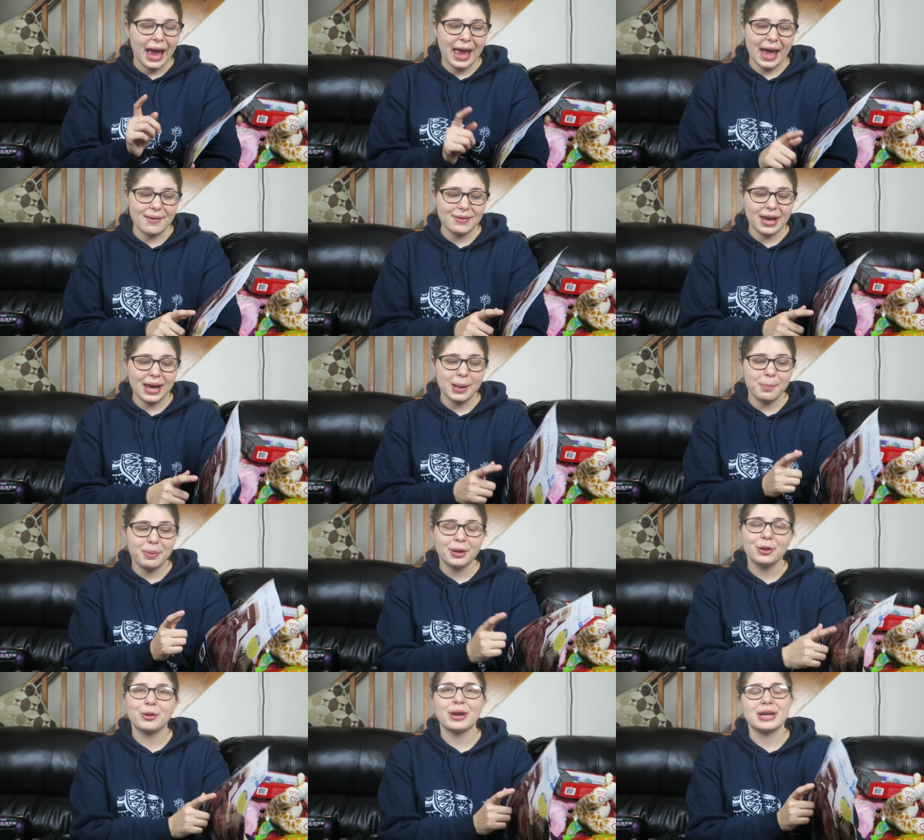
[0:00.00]
I haven't had a
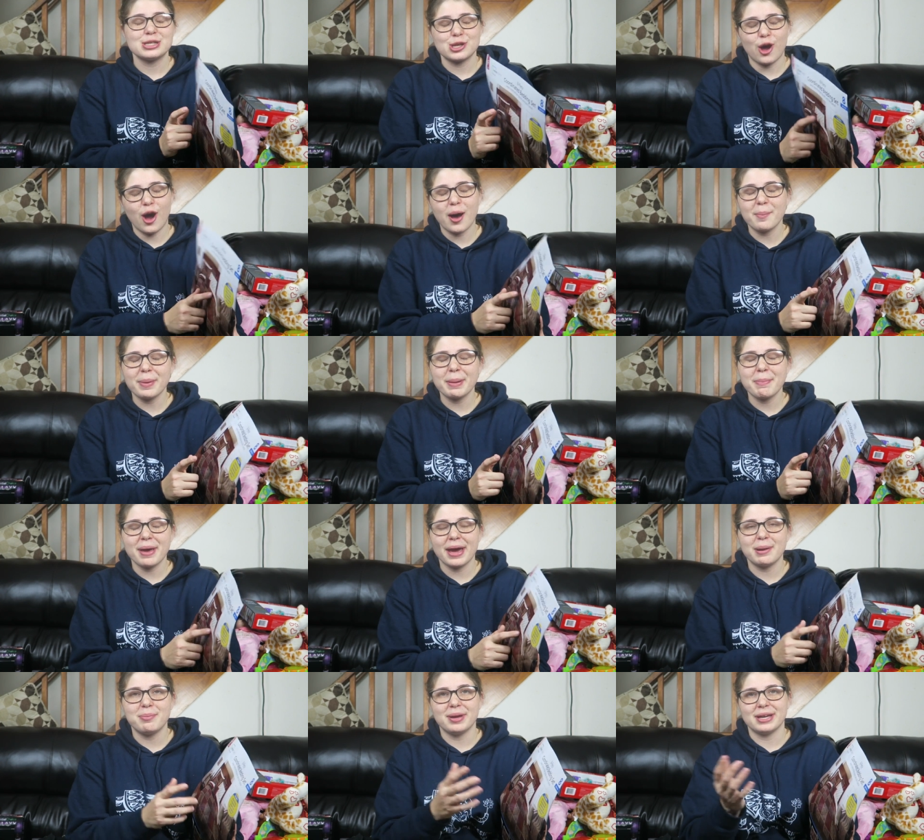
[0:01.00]
pillowcase on my
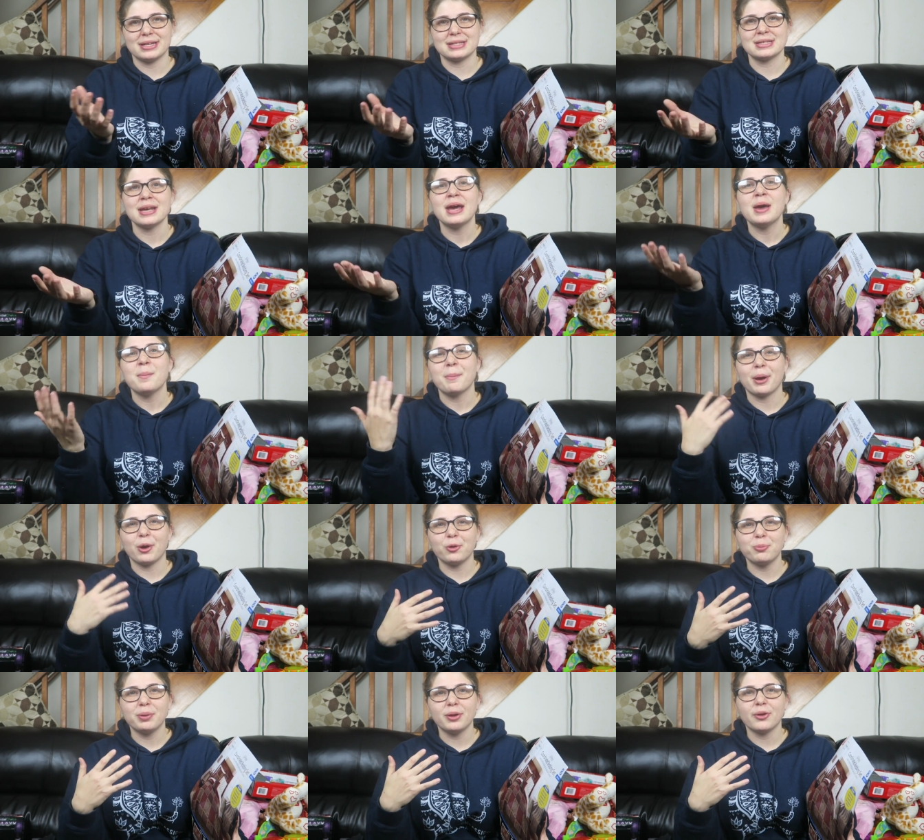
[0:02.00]
bed because my
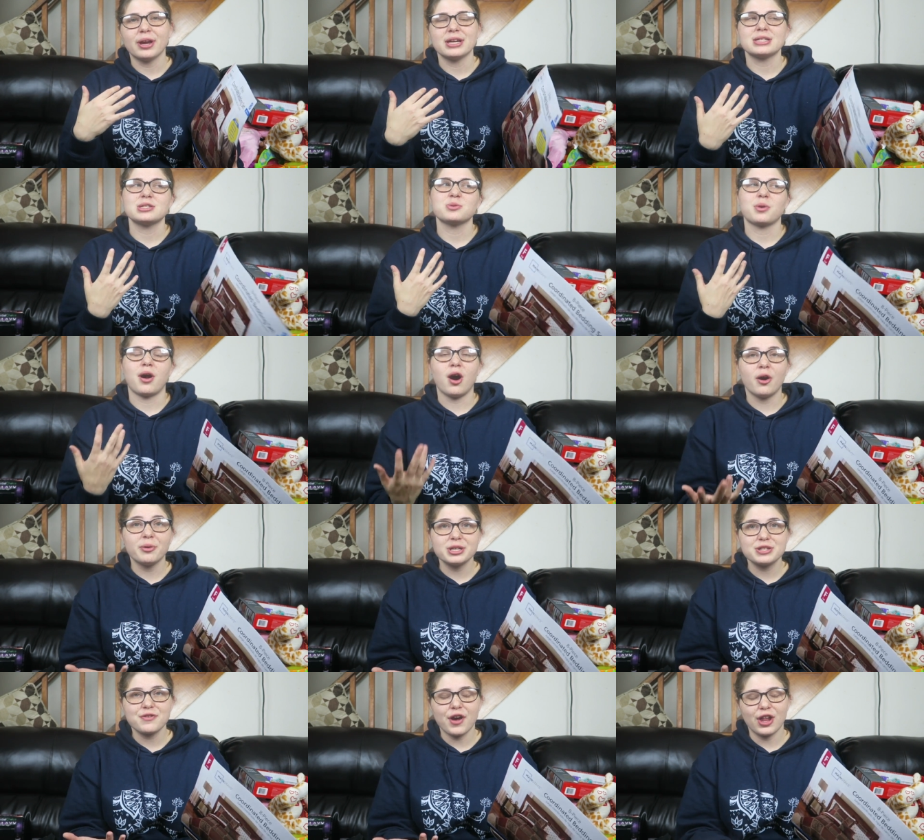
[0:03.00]
old pillowcases would
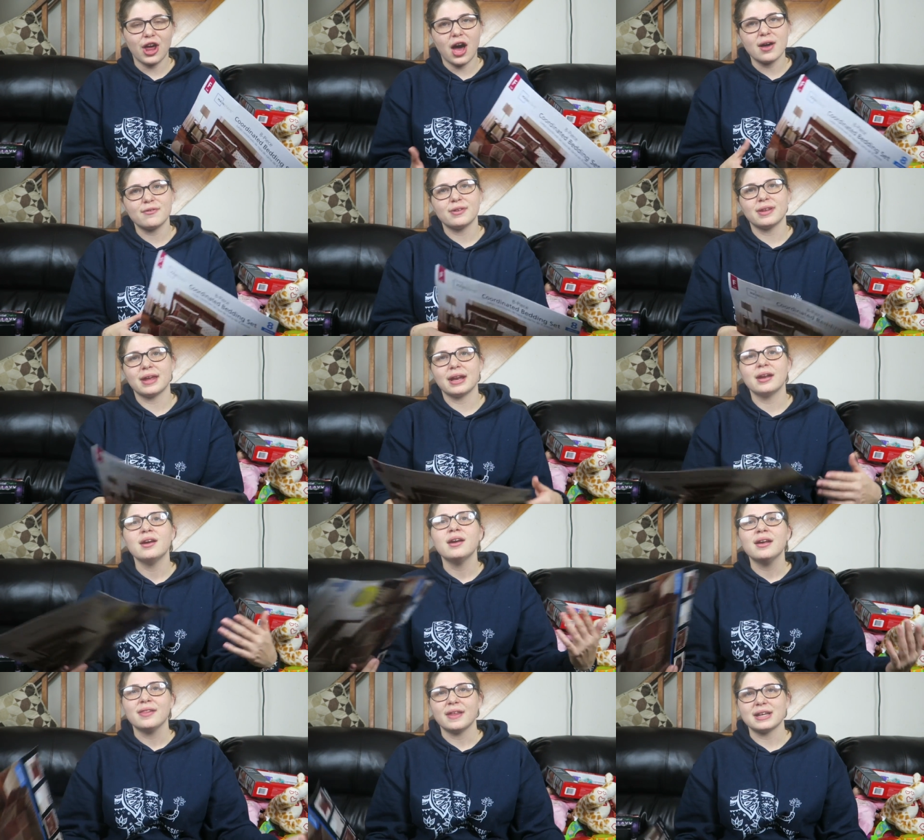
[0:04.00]
always fall off and then
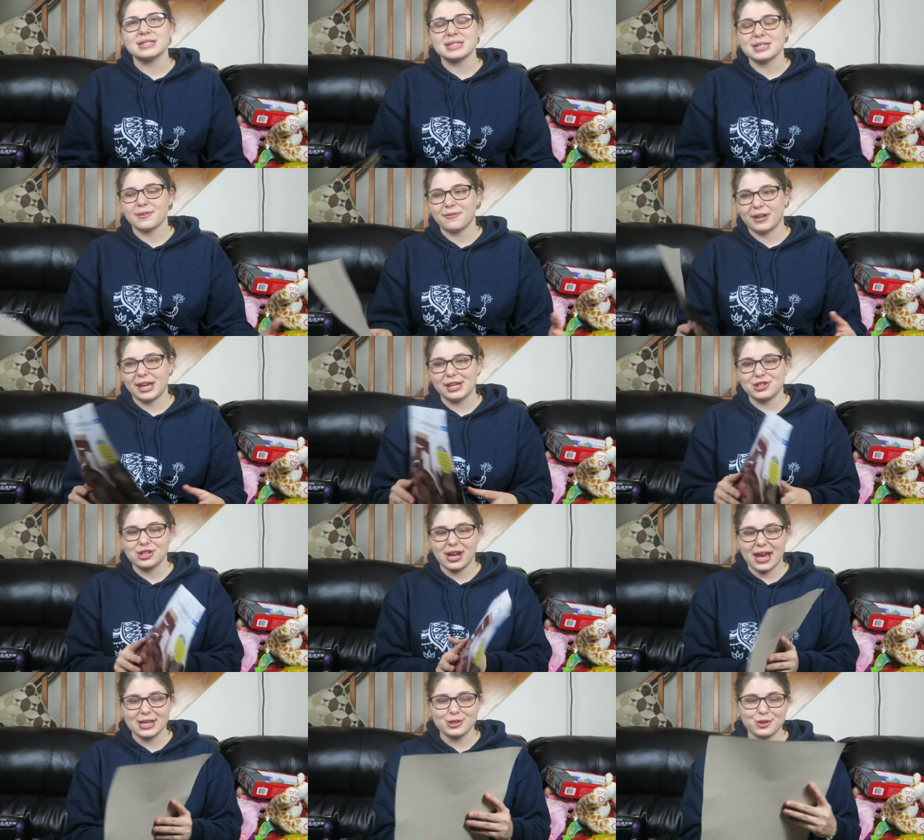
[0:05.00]
that's a suffocation
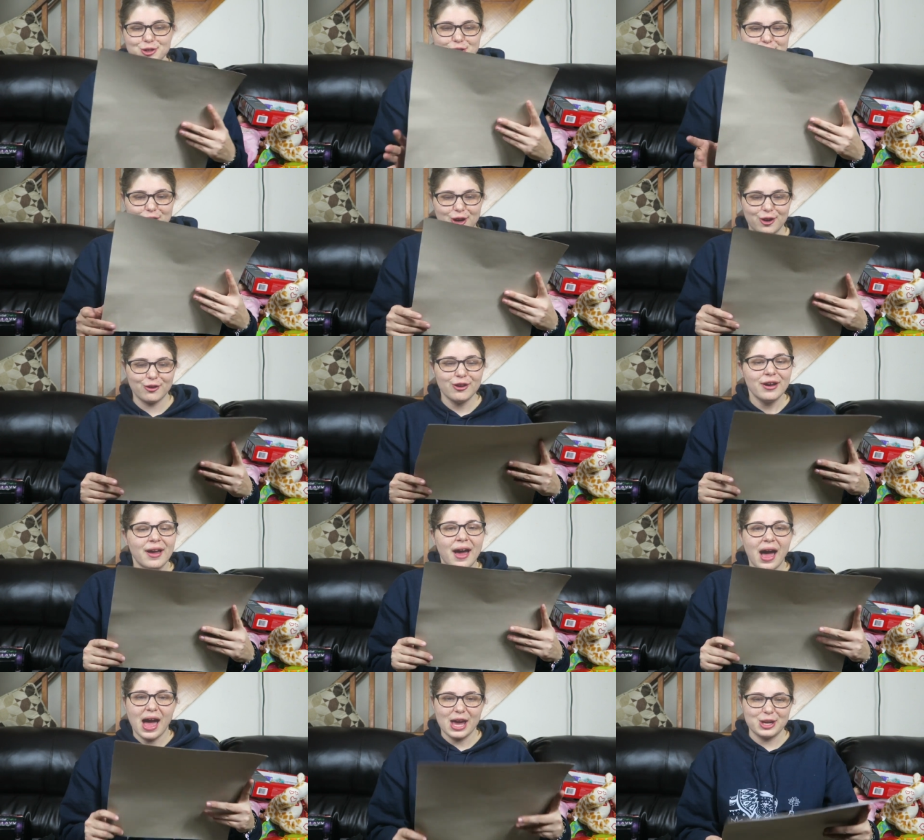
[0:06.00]
hazard. So
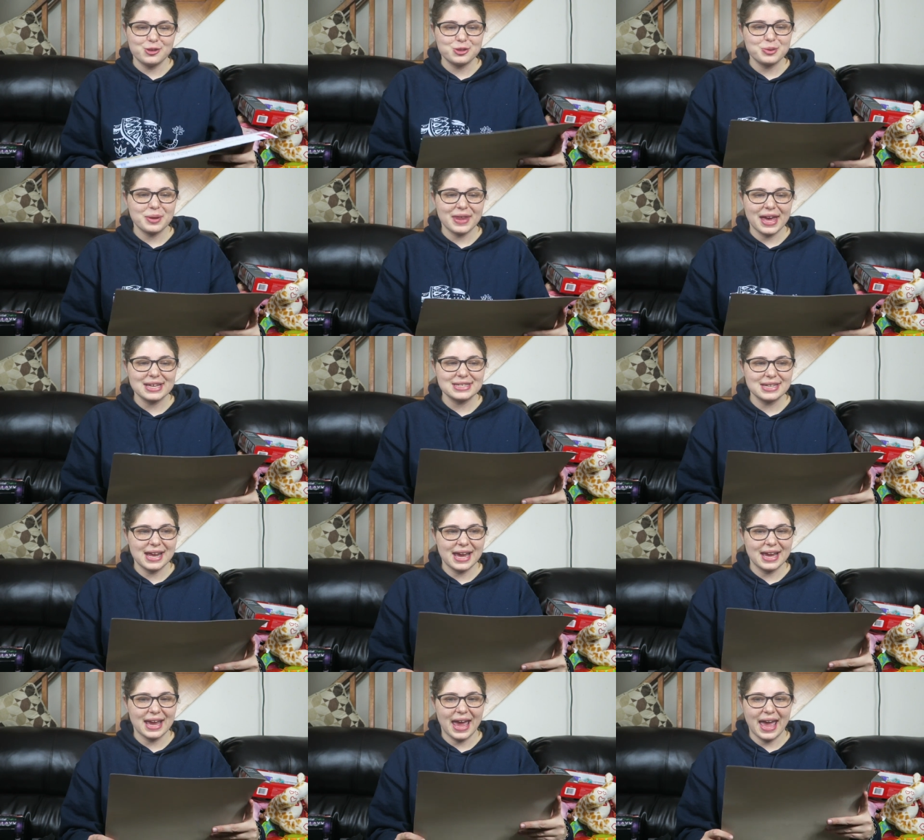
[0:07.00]
I used one last
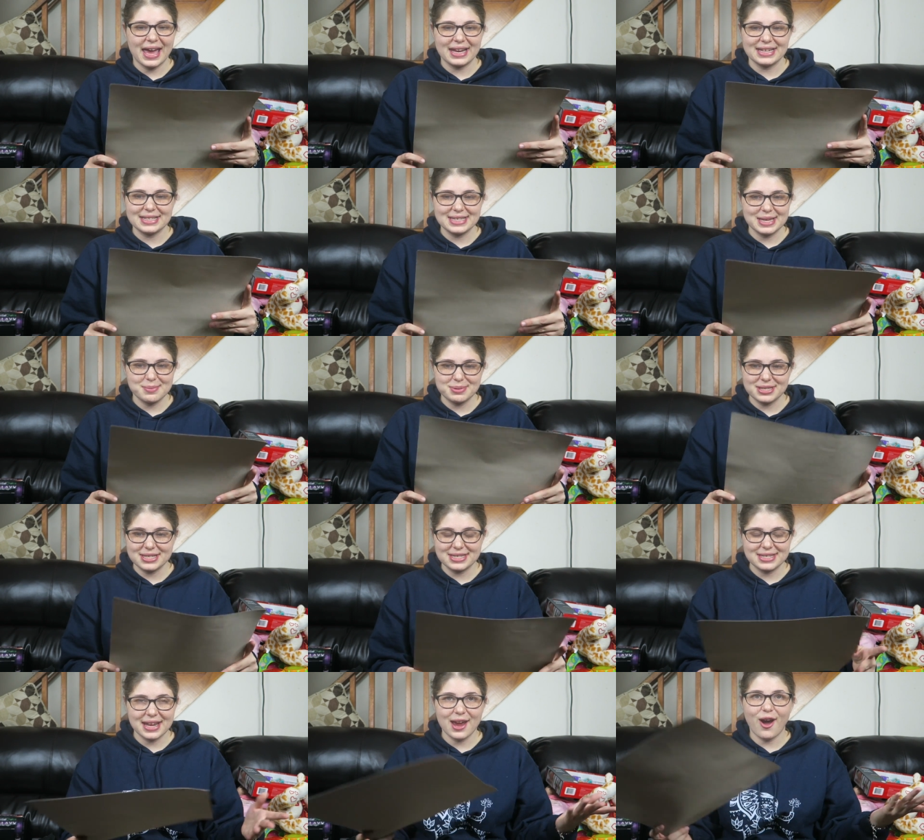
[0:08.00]
night and it seems to
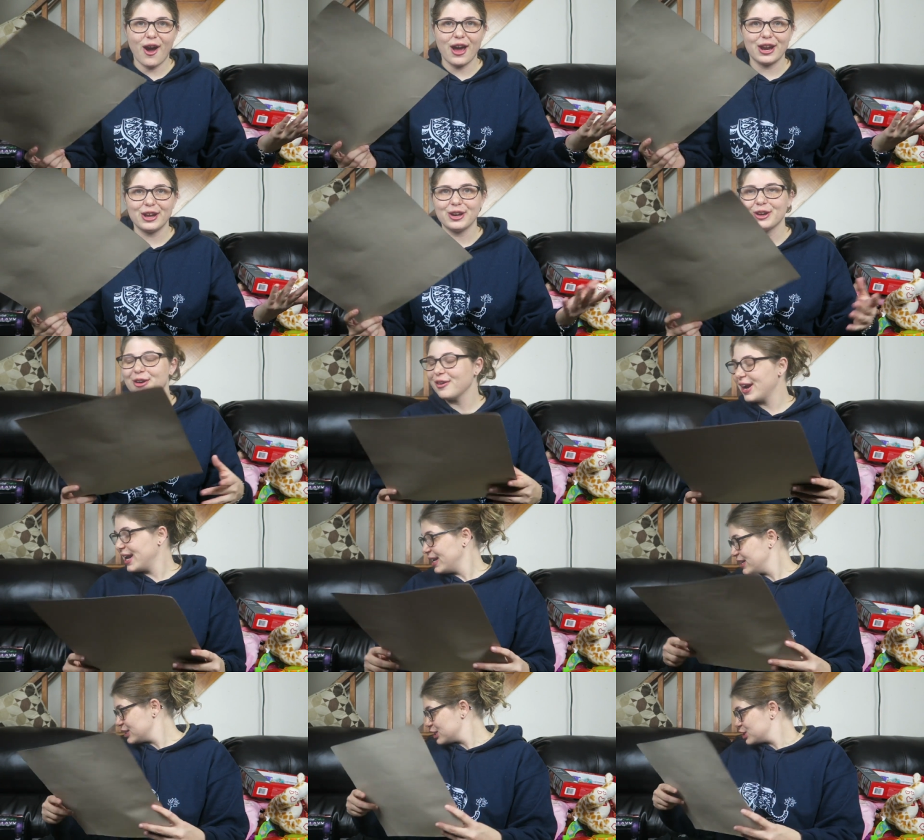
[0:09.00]
stay on great.